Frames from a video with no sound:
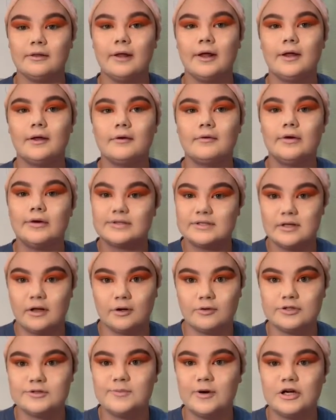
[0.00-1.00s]
like, his
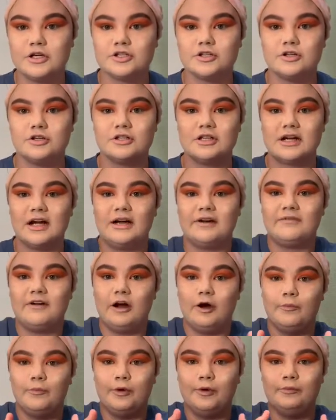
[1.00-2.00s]
lung was punctured, to kind of
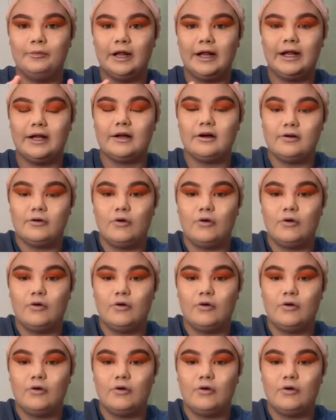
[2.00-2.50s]
help him, like,